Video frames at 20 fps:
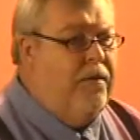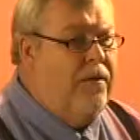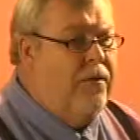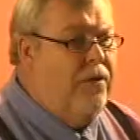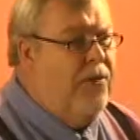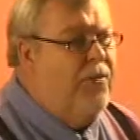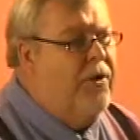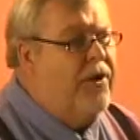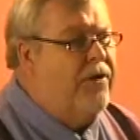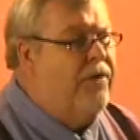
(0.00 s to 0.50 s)

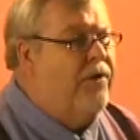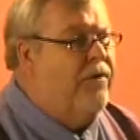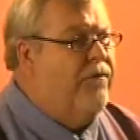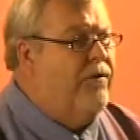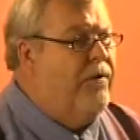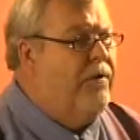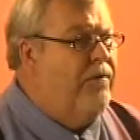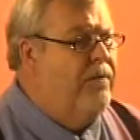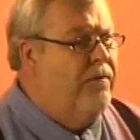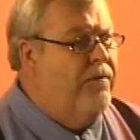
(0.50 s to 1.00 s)
you break
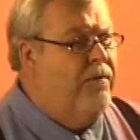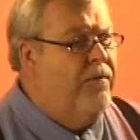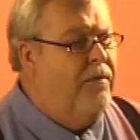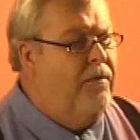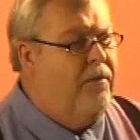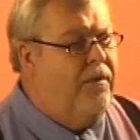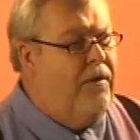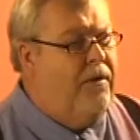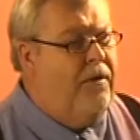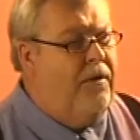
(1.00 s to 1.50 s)
curfew.
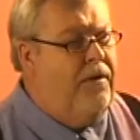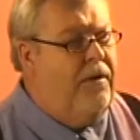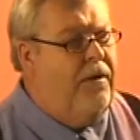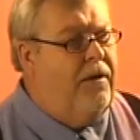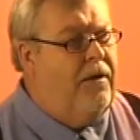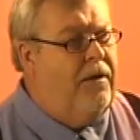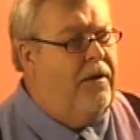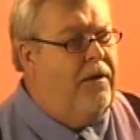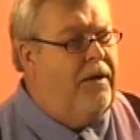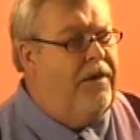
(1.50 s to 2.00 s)

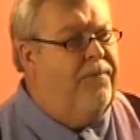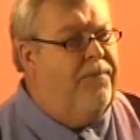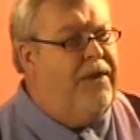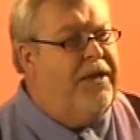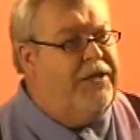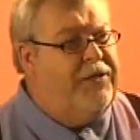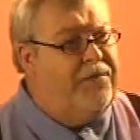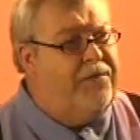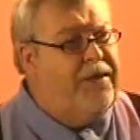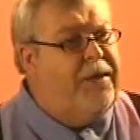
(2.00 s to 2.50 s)
It
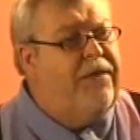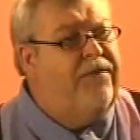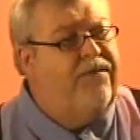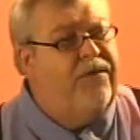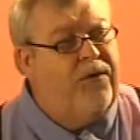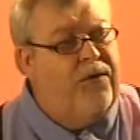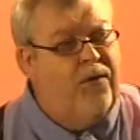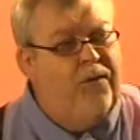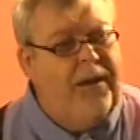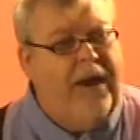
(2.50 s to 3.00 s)
makes me
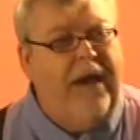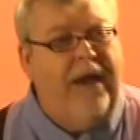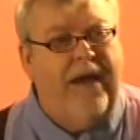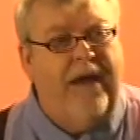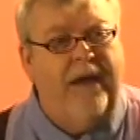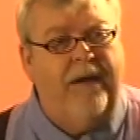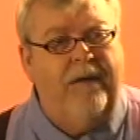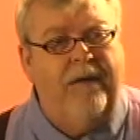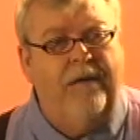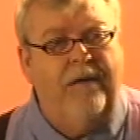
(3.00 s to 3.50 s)
feel
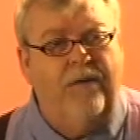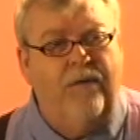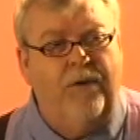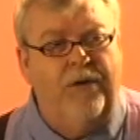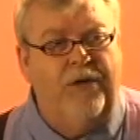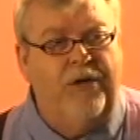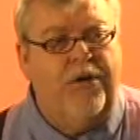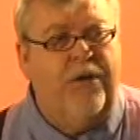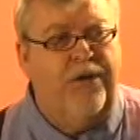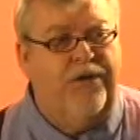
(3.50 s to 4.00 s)
bad
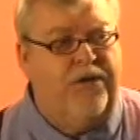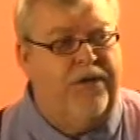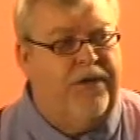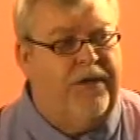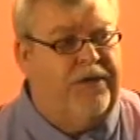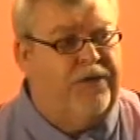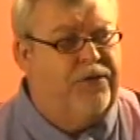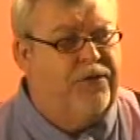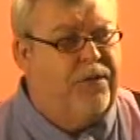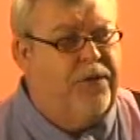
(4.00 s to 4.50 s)
when you don't do
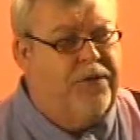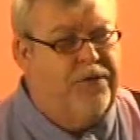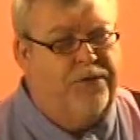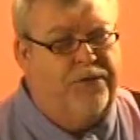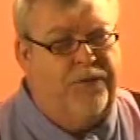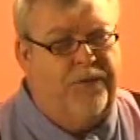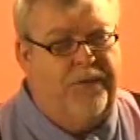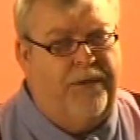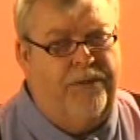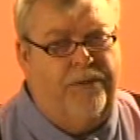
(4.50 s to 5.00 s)
things the way you're
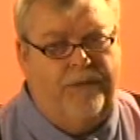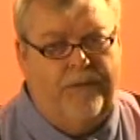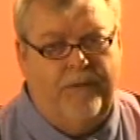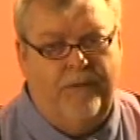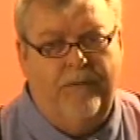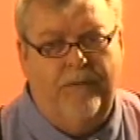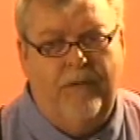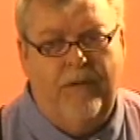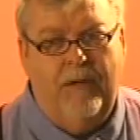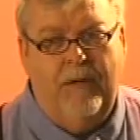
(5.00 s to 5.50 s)
supposed to.
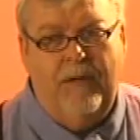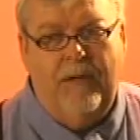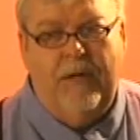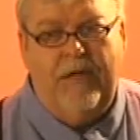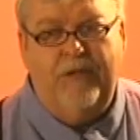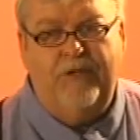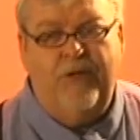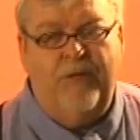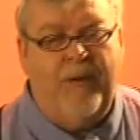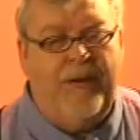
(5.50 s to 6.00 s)

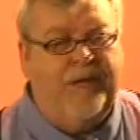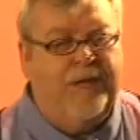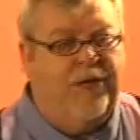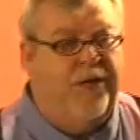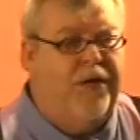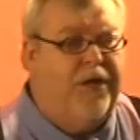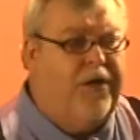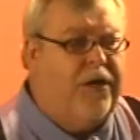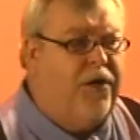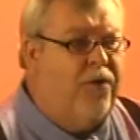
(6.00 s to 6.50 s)
And so by
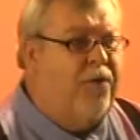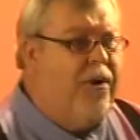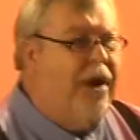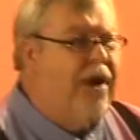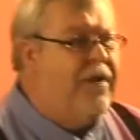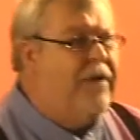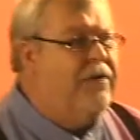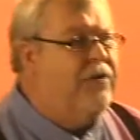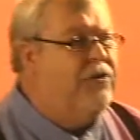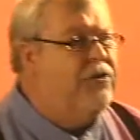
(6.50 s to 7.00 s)
turning it
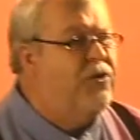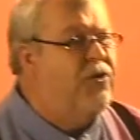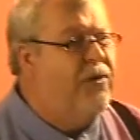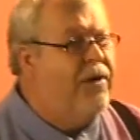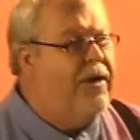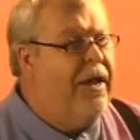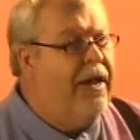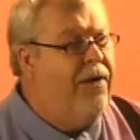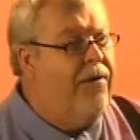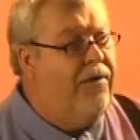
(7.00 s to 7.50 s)
around and
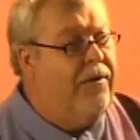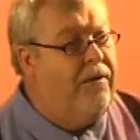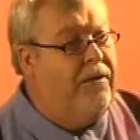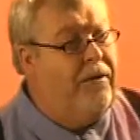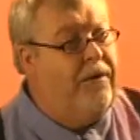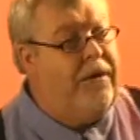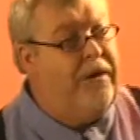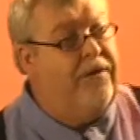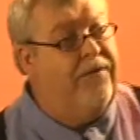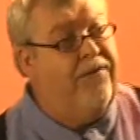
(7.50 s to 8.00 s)
showing how
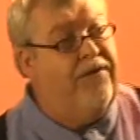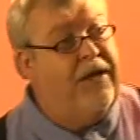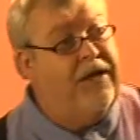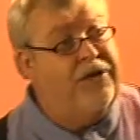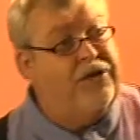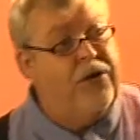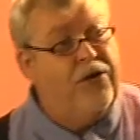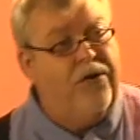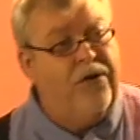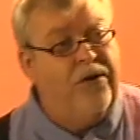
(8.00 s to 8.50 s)
it
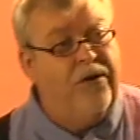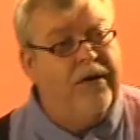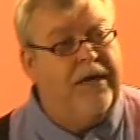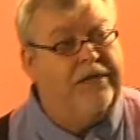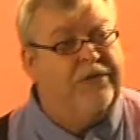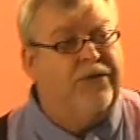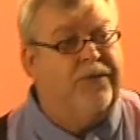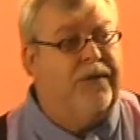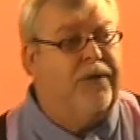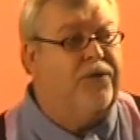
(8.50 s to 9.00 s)
affects her
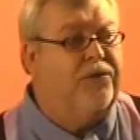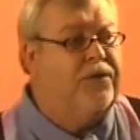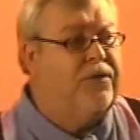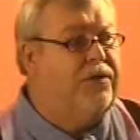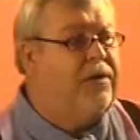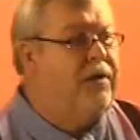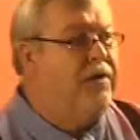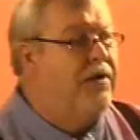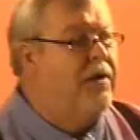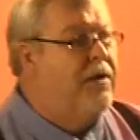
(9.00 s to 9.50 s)
as opposed to
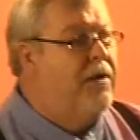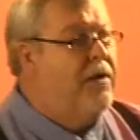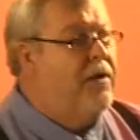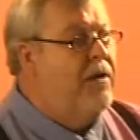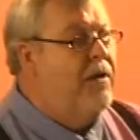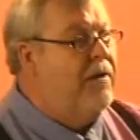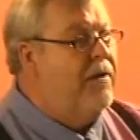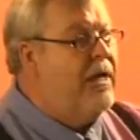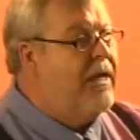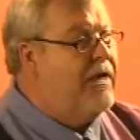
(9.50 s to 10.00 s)
the
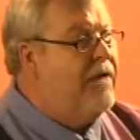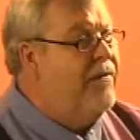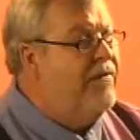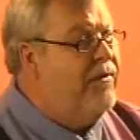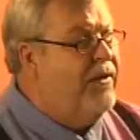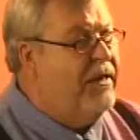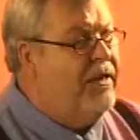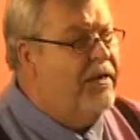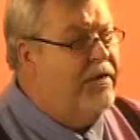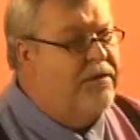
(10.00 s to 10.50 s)
negative
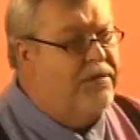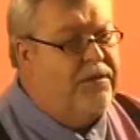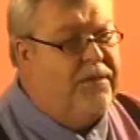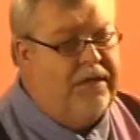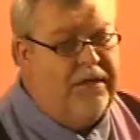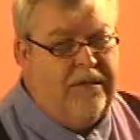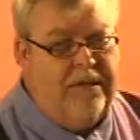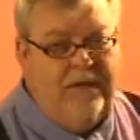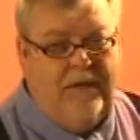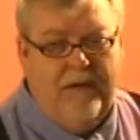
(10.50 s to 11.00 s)
things
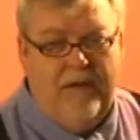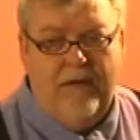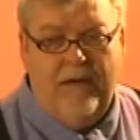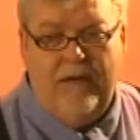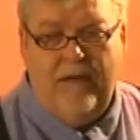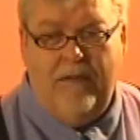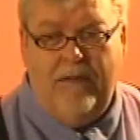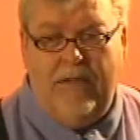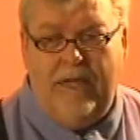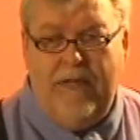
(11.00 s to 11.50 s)

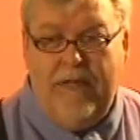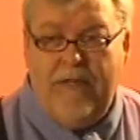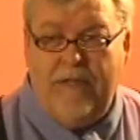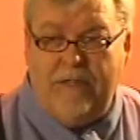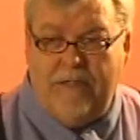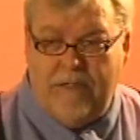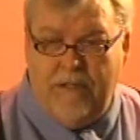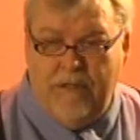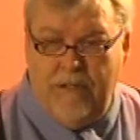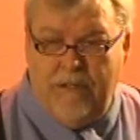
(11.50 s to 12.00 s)
that he
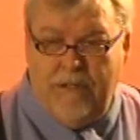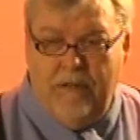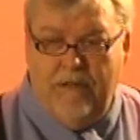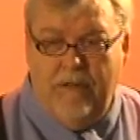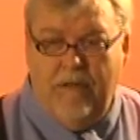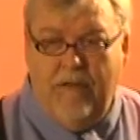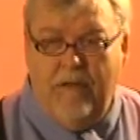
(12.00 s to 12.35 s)
has done,